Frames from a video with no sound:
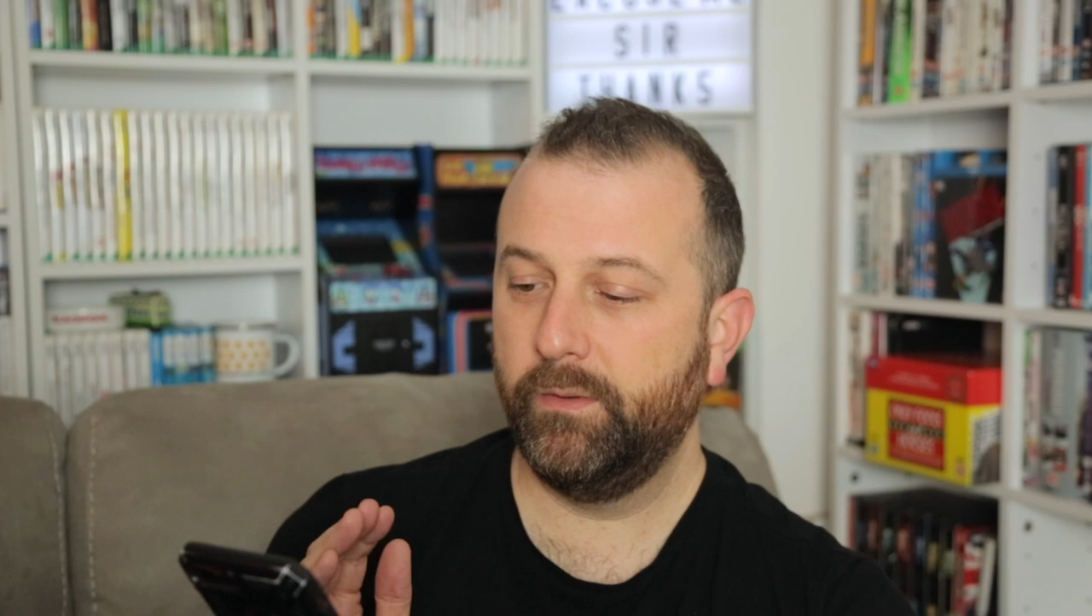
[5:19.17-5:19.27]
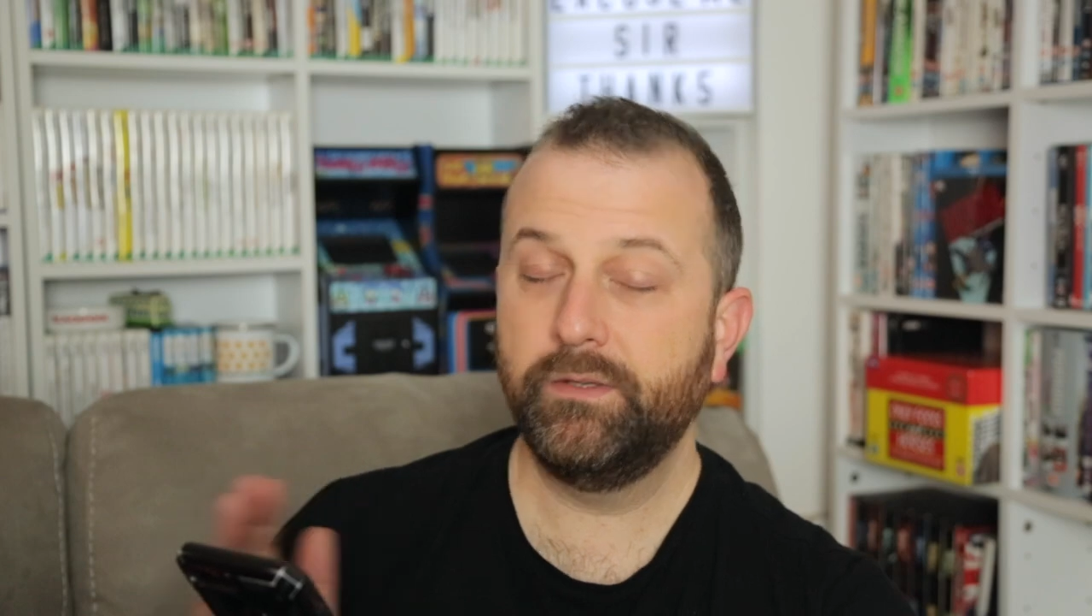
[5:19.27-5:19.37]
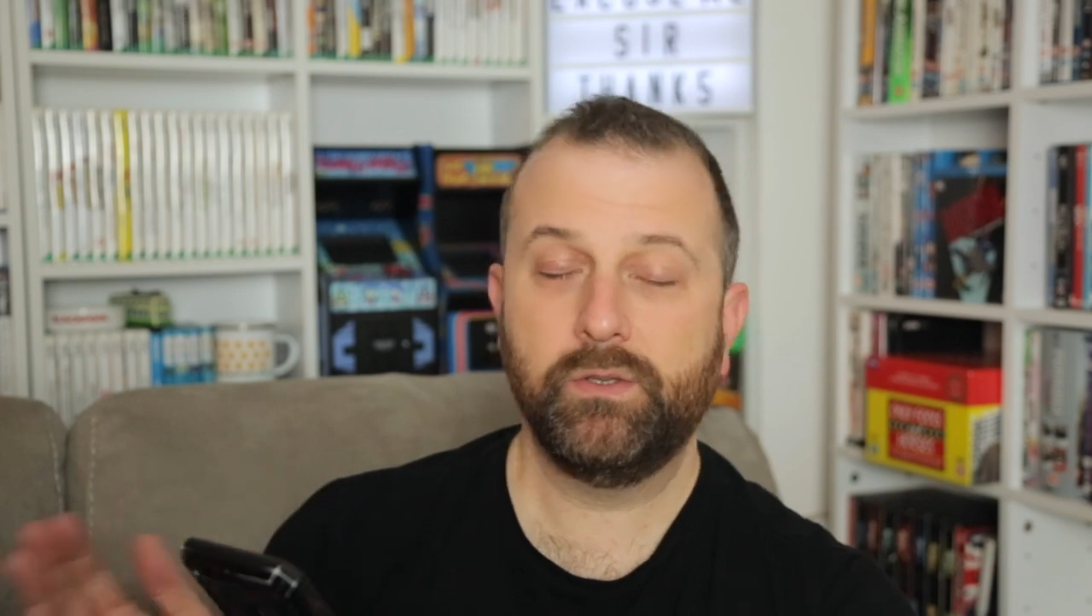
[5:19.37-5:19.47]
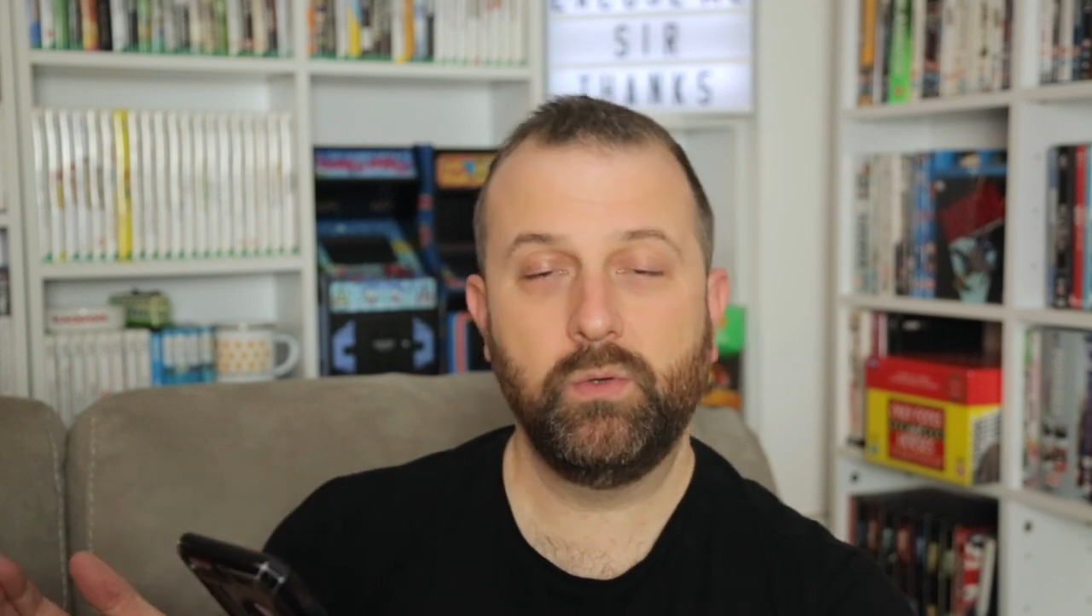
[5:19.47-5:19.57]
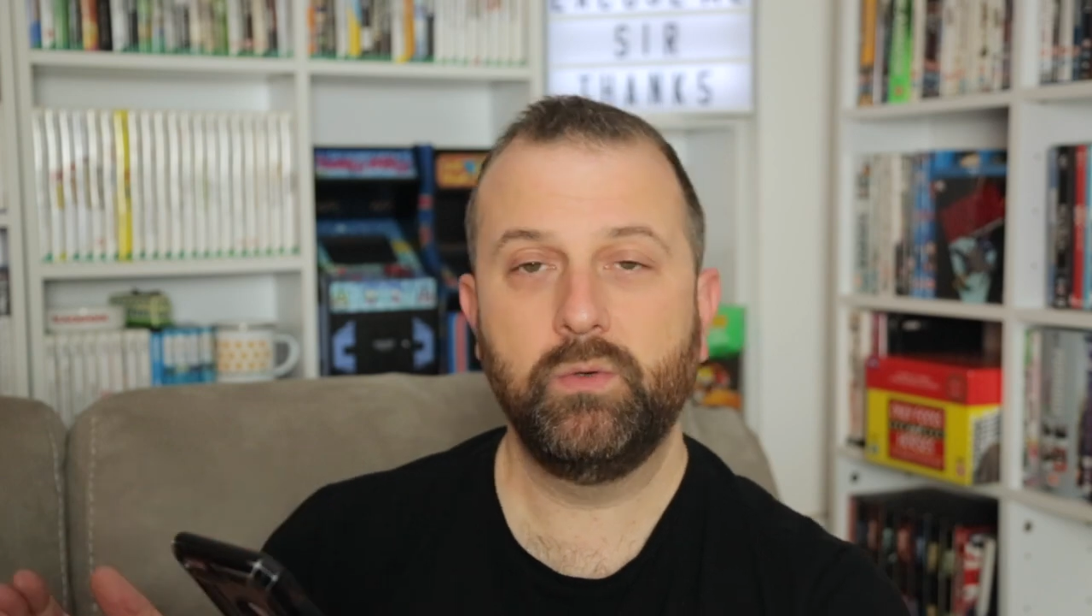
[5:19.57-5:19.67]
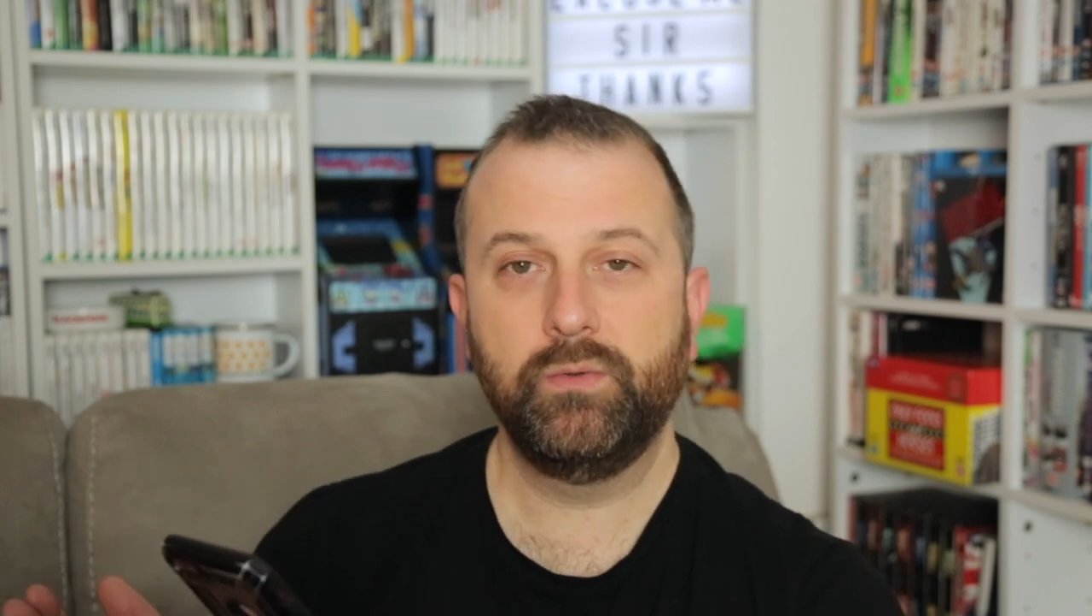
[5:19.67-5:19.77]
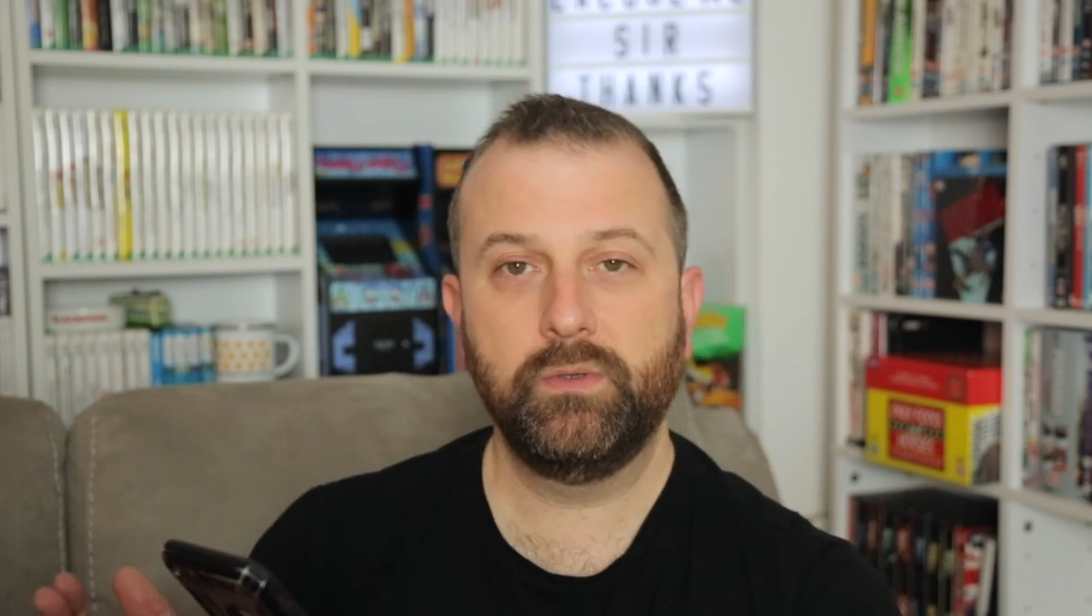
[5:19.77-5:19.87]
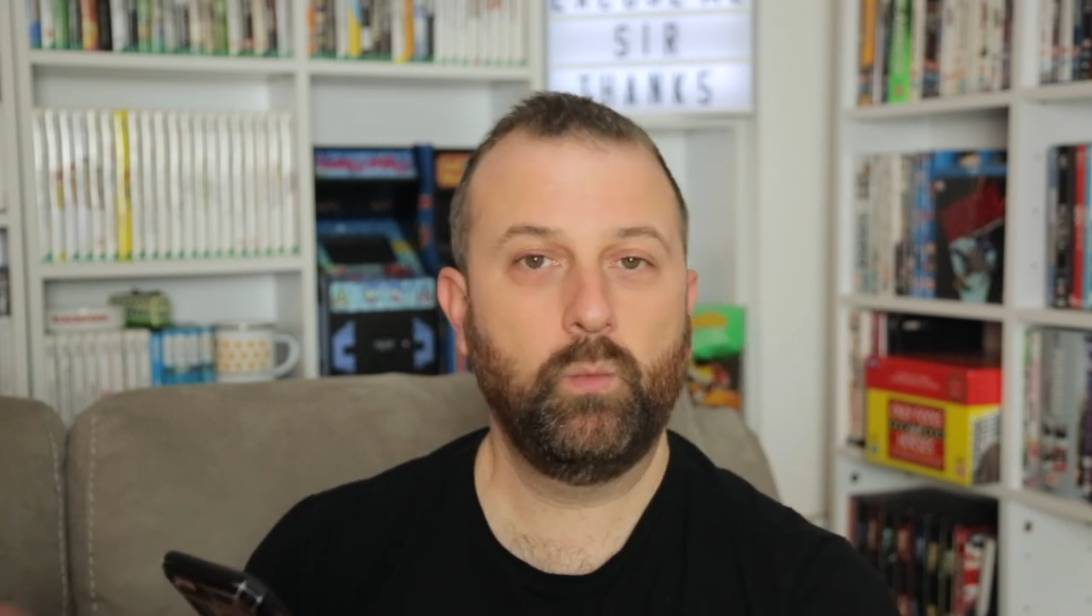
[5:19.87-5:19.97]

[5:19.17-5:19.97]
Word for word: is called